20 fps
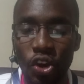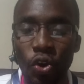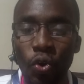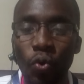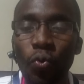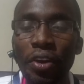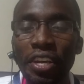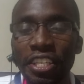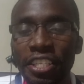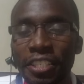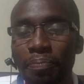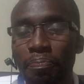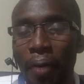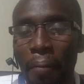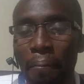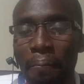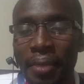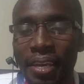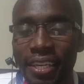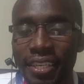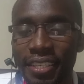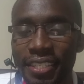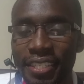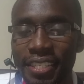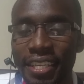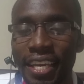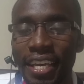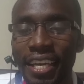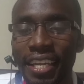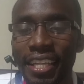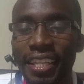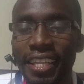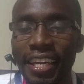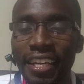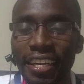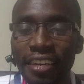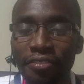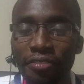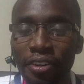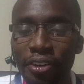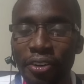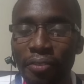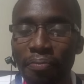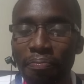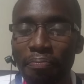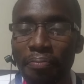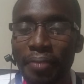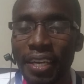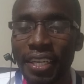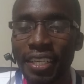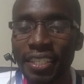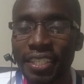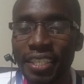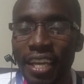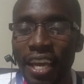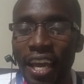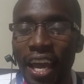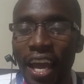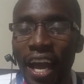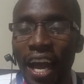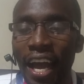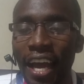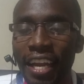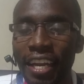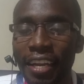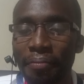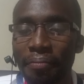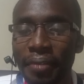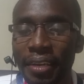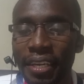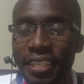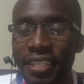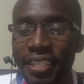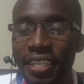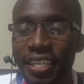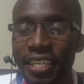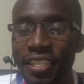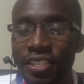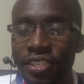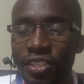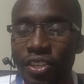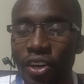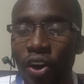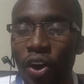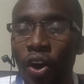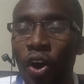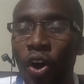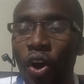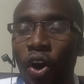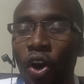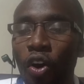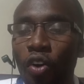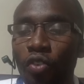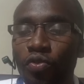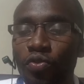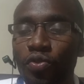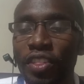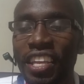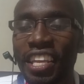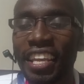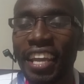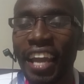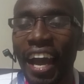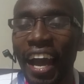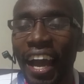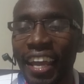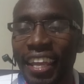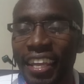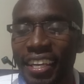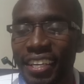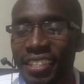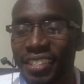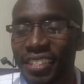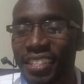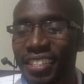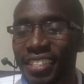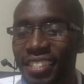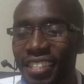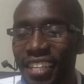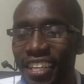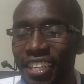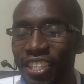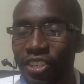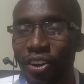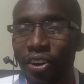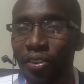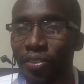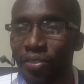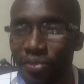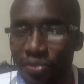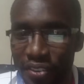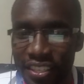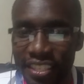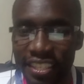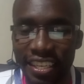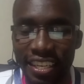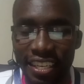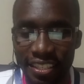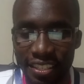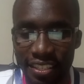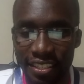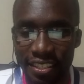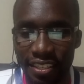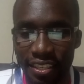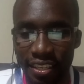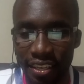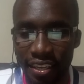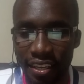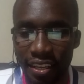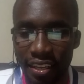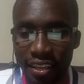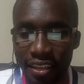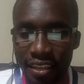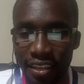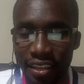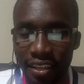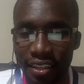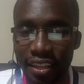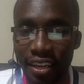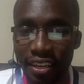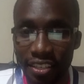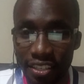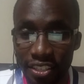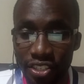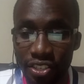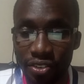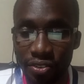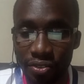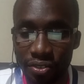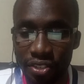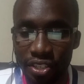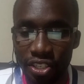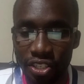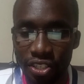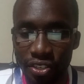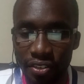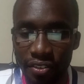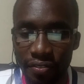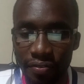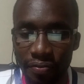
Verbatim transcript: which permits the development and the maintenance of the highest state of fitness that is nutrition.